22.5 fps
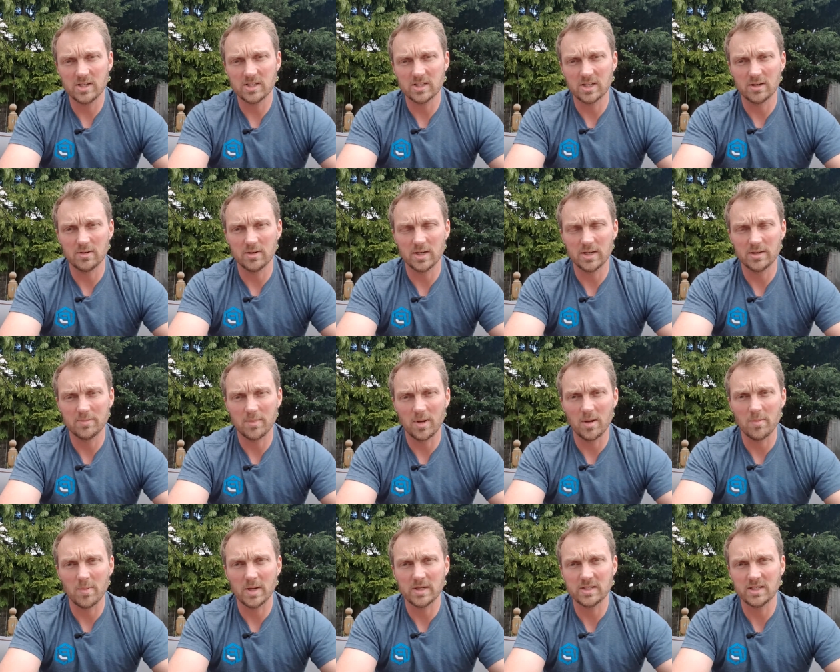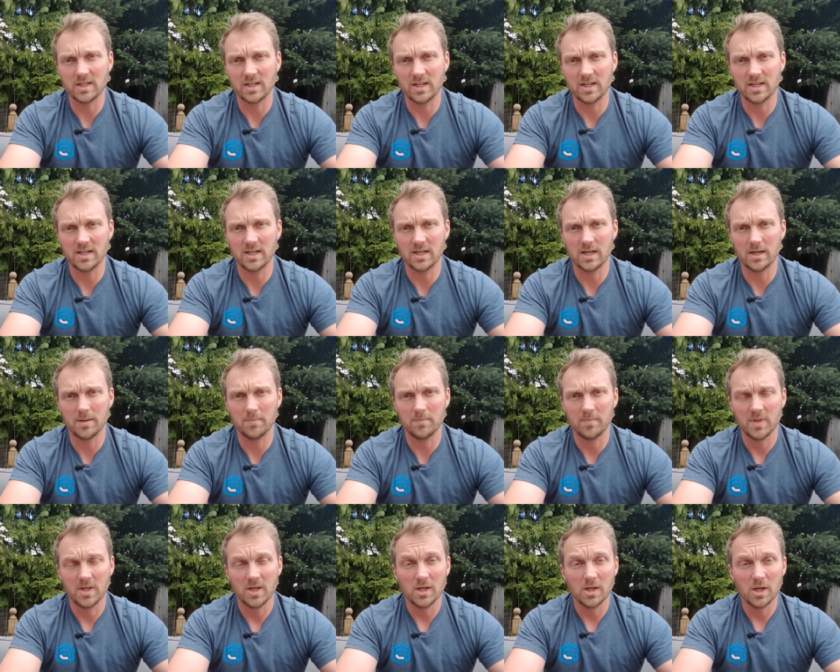So I basically
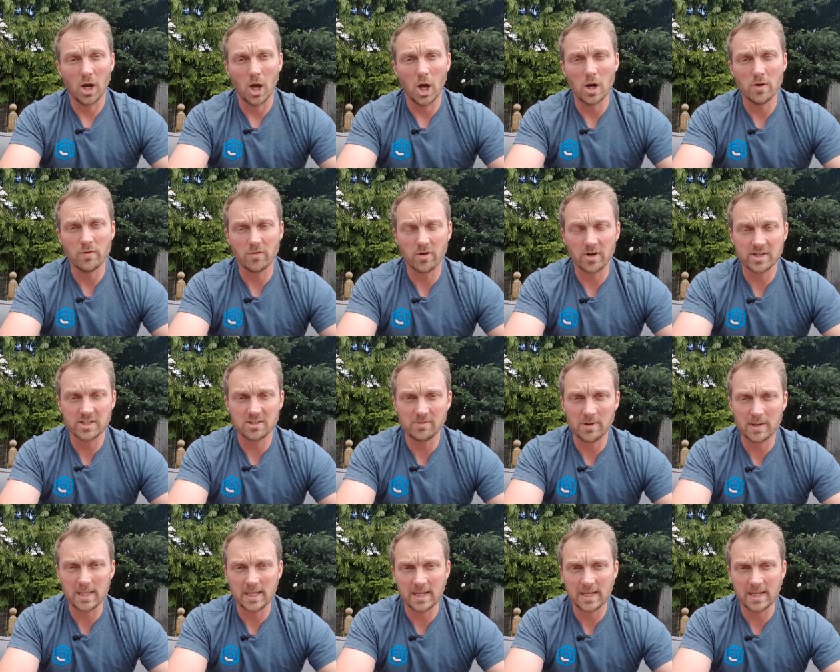overestimate